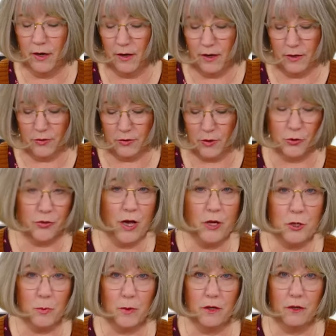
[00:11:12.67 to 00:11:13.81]
a
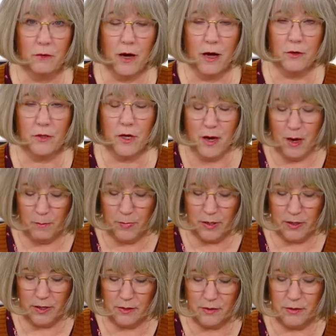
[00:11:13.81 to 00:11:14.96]
corsage pin around
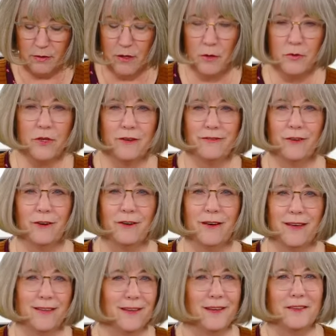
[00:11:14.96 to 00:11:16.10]
because those are for
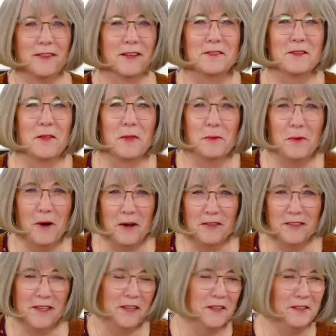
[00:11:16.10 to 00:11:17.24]
hanging things on the
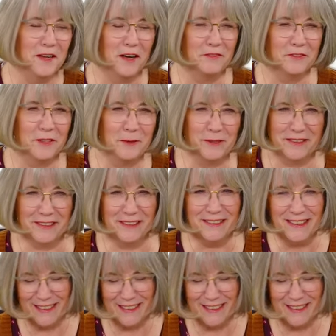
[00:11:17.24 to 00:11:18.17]
wall, not for quilting.